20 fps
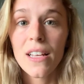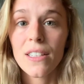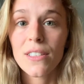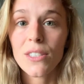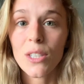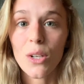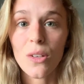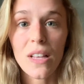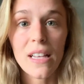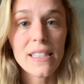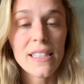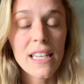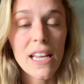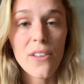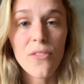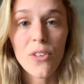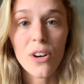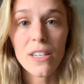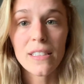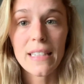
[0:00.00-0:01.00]
So let's
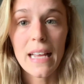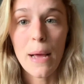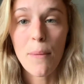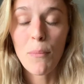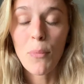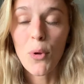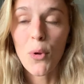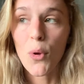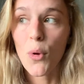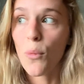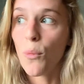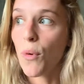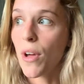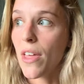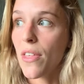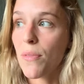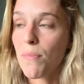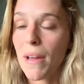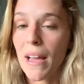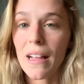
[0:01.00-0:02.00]
say, for example,
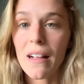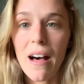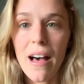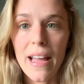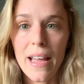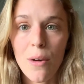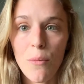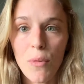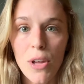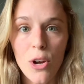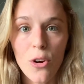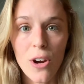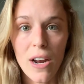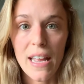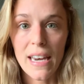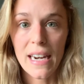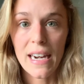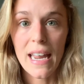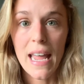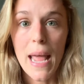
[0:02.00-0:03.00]
with my client, we
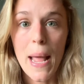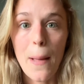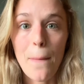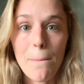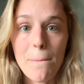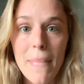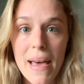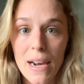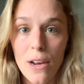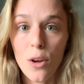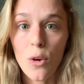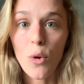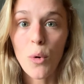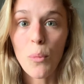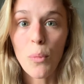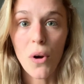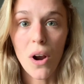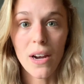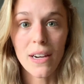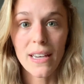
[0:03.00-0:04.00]
created a medical
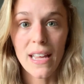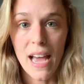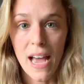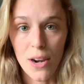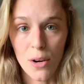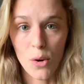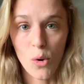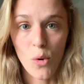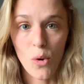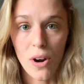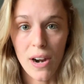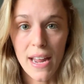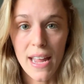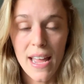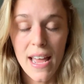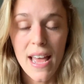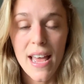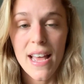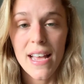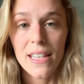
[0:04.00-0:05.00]
broad
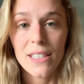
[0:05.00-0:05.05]
category.